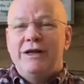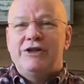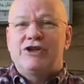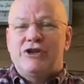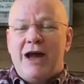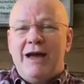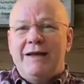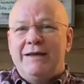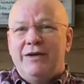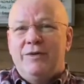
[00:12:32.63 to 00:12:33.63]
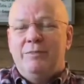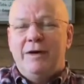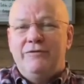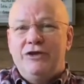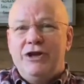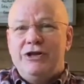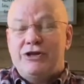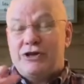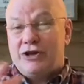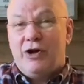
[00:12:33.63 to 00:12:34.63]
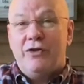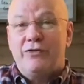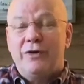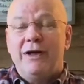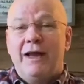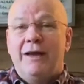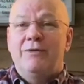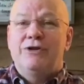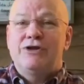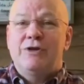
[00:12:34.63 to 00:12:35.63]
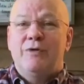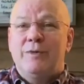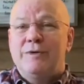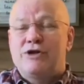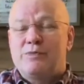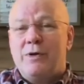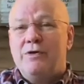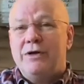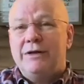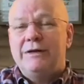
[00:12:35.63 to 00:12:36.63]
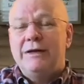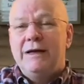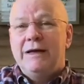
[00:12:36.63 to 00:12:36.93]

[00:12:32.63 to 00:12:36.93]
sign there above Jesus in all three languages that would have been spoken